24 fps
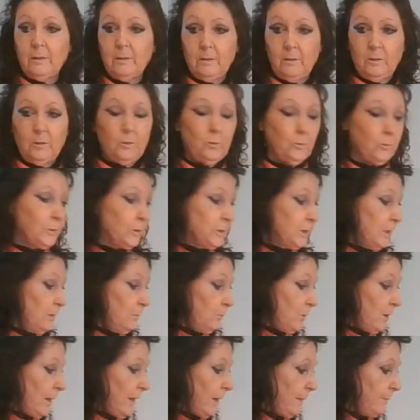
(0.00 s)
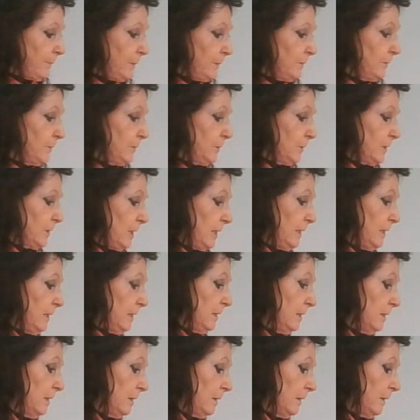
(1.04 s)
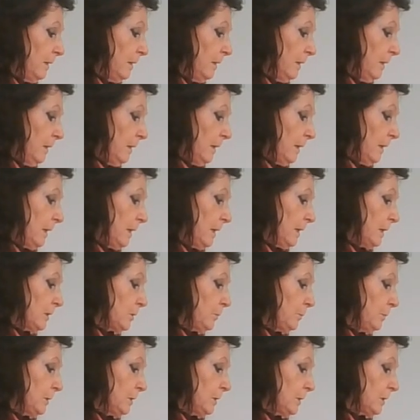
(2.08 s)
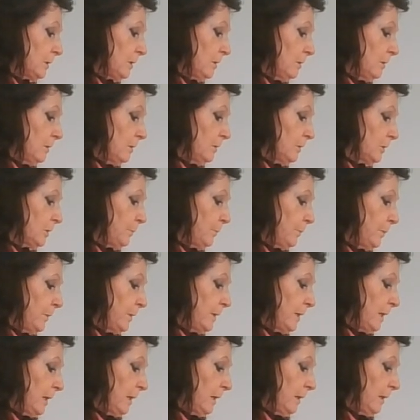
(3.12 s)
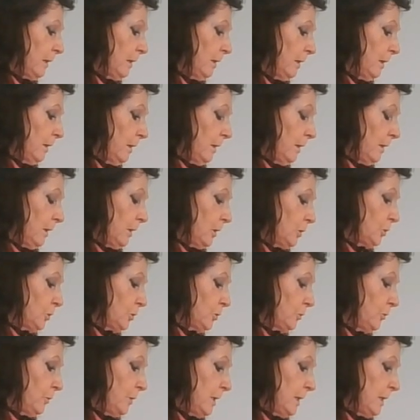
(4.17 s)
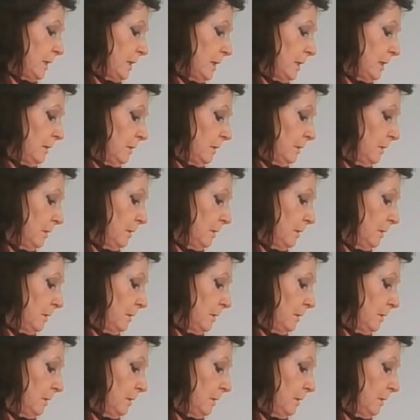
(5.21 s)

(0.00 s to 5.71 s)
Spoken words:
you'll see what happens here as we start bringing a tree in